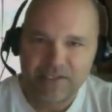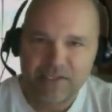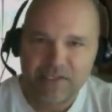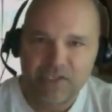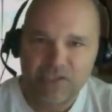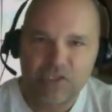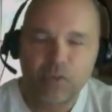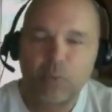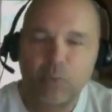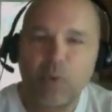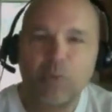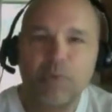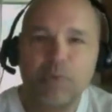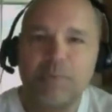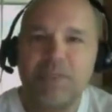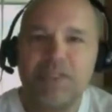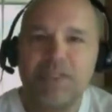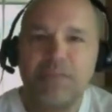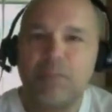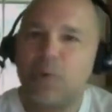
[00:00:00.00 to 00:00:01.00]
So what
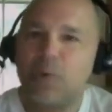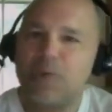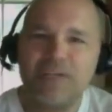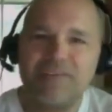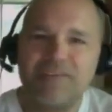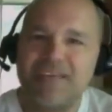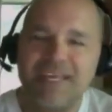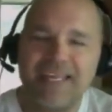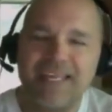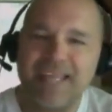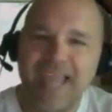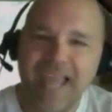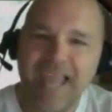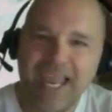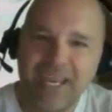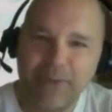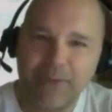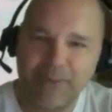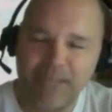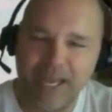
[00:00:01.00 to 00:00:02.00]
would be the point of getting
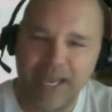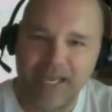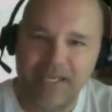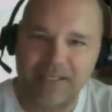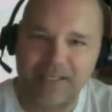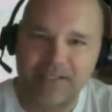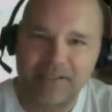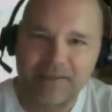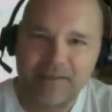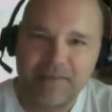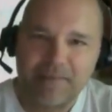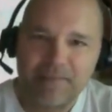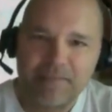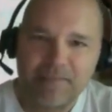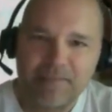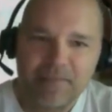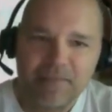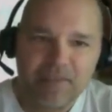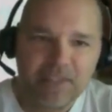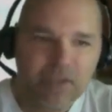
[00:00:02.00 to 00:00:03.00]
angry at it?
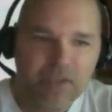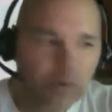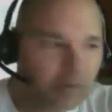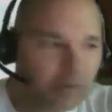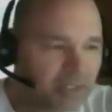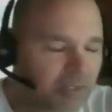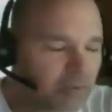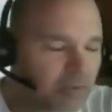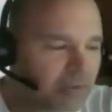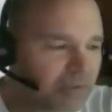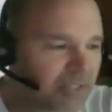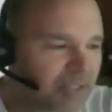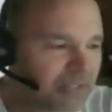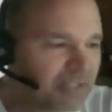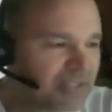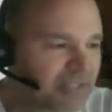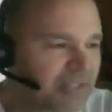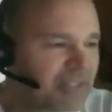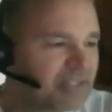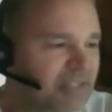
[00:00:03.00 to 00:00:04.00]
The only thing
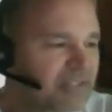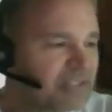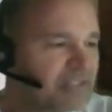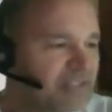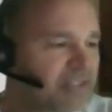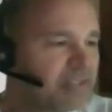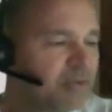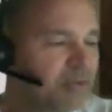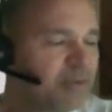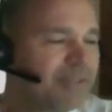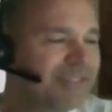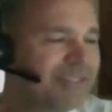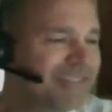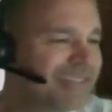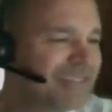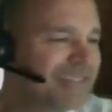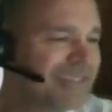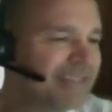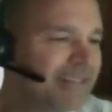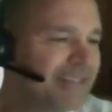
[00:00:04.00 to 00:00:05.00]
to, to, to do is
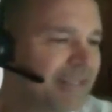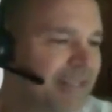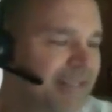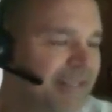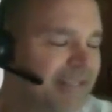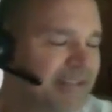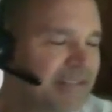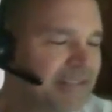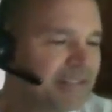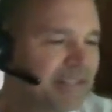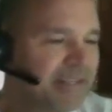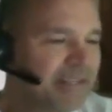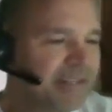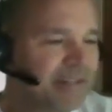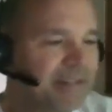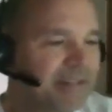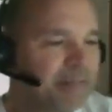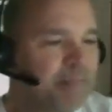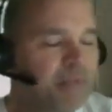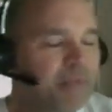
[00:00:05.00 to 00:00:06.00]
is is
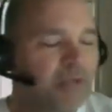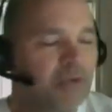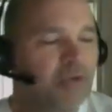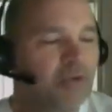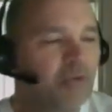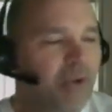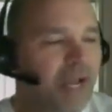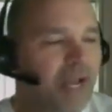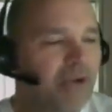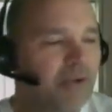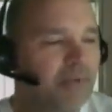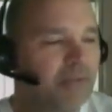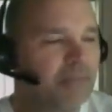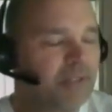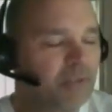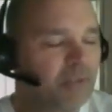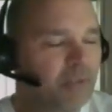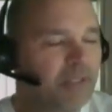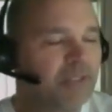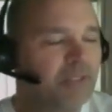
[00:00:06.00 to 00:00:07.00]
the middle ground
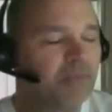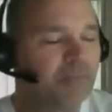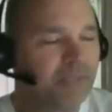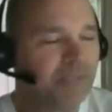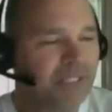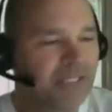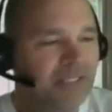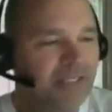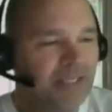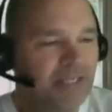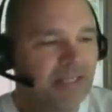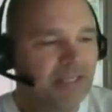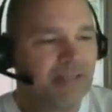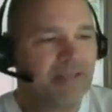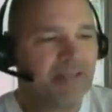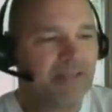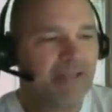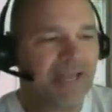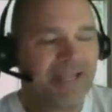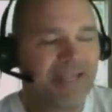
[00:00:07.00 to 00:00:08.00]
between complete
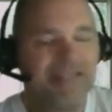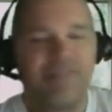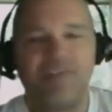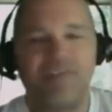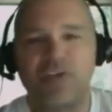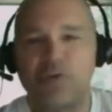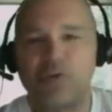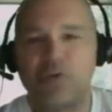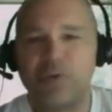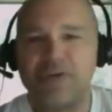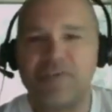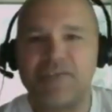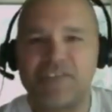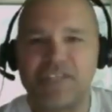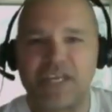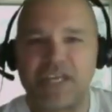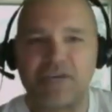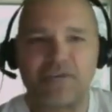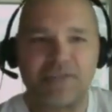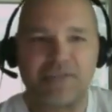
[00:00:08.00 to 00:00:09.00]
end of the grief
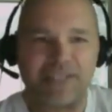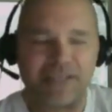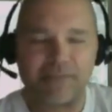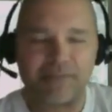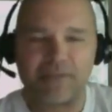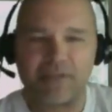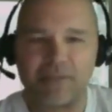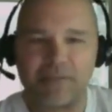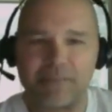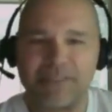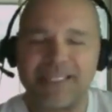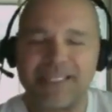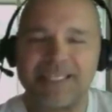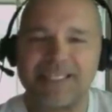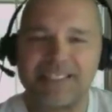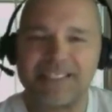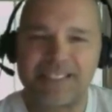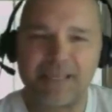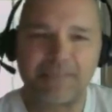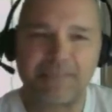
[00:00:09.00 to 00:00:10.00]
cycle, the complete
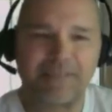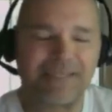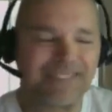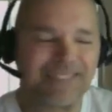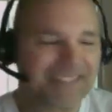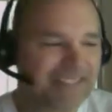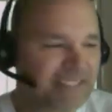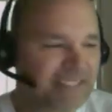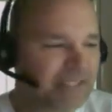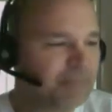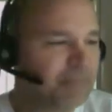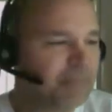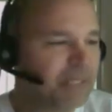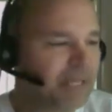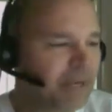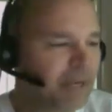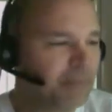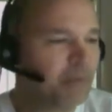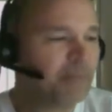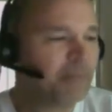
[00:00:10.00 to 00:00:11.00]
acceptance is to
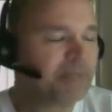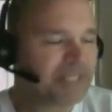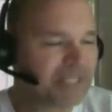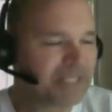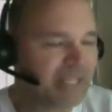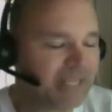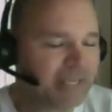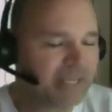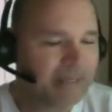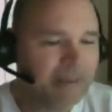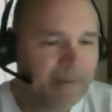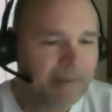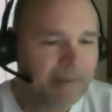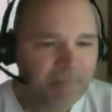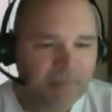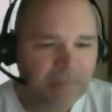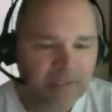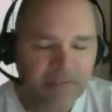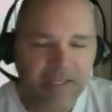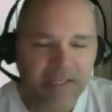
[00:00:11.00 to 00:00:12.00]
become almost like
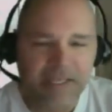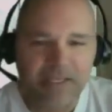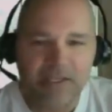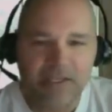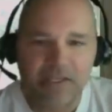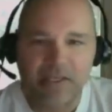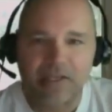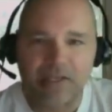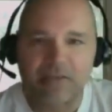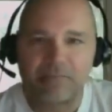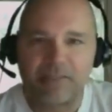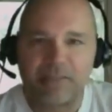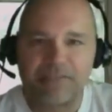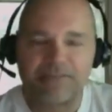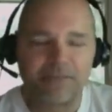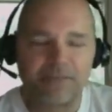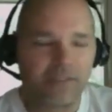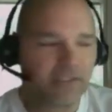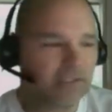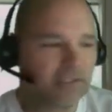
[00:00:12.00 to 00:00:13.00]
like uh, my
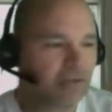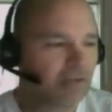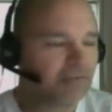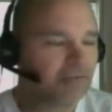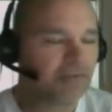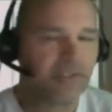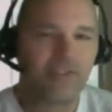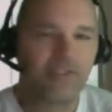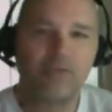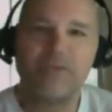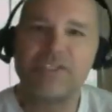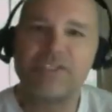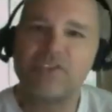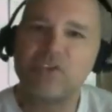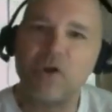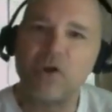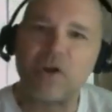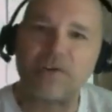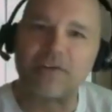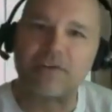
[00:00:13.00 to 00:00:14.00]
friend our friend
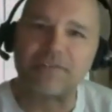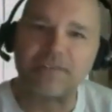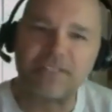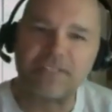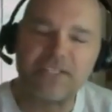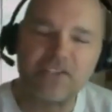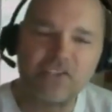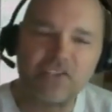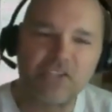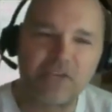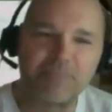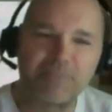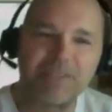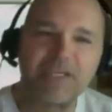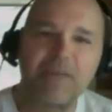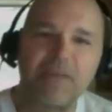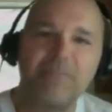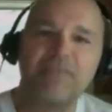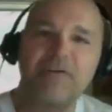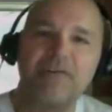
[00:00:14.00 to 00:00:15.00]
Christoph on his channel
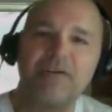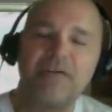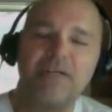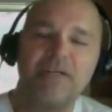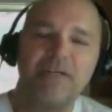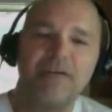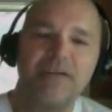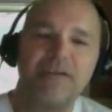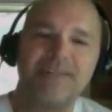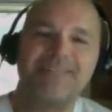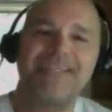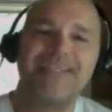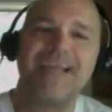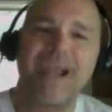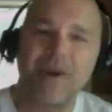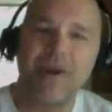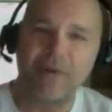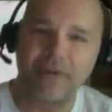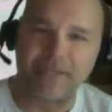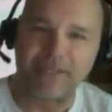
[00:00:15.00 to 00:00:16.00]
become a, uh, it's an
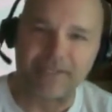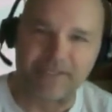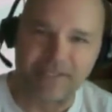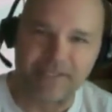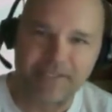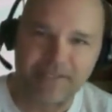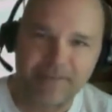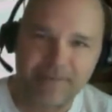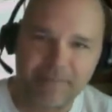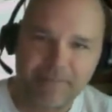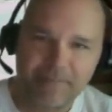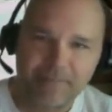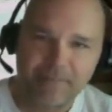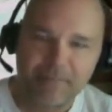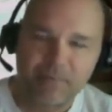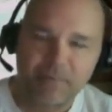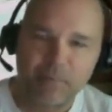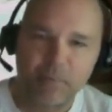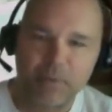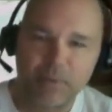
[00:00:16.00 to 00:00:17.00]
arrogance
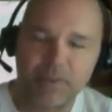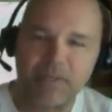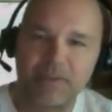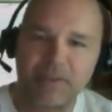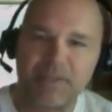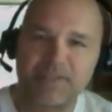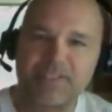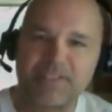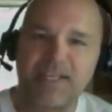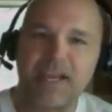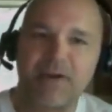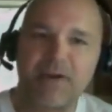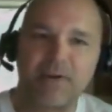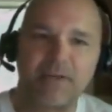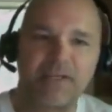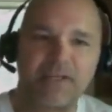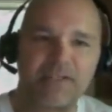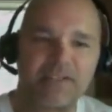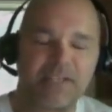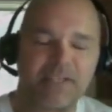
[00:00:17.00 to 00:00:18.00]
where it's an
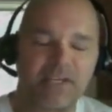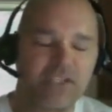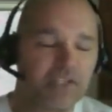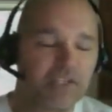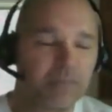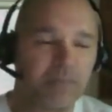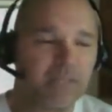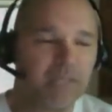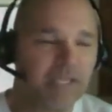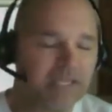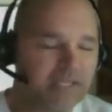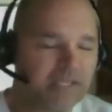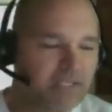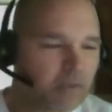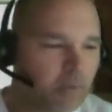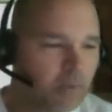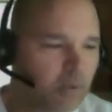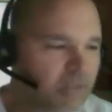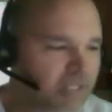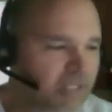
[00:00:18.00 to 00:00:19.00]
arrogance I should play his
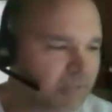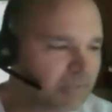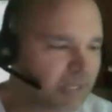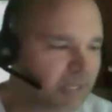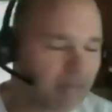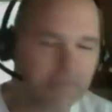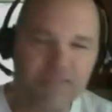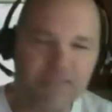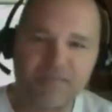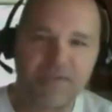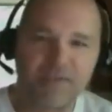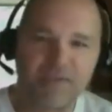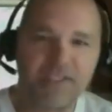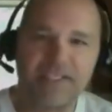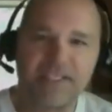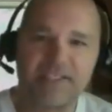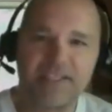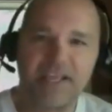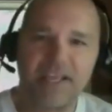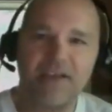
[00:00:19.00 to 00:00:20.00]
quote sometime it's funny
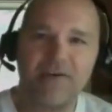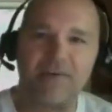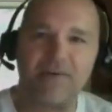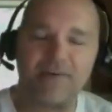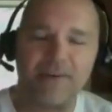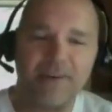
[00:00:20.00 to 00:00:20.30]
as hell